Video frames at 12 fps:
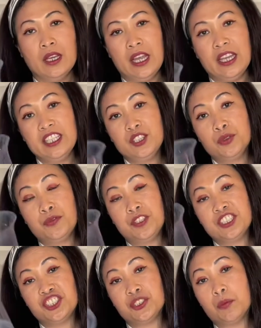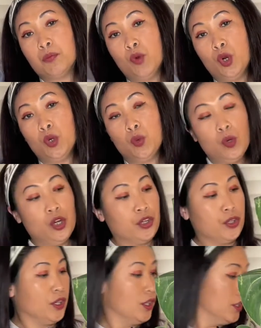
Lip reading: I need to fetch more water.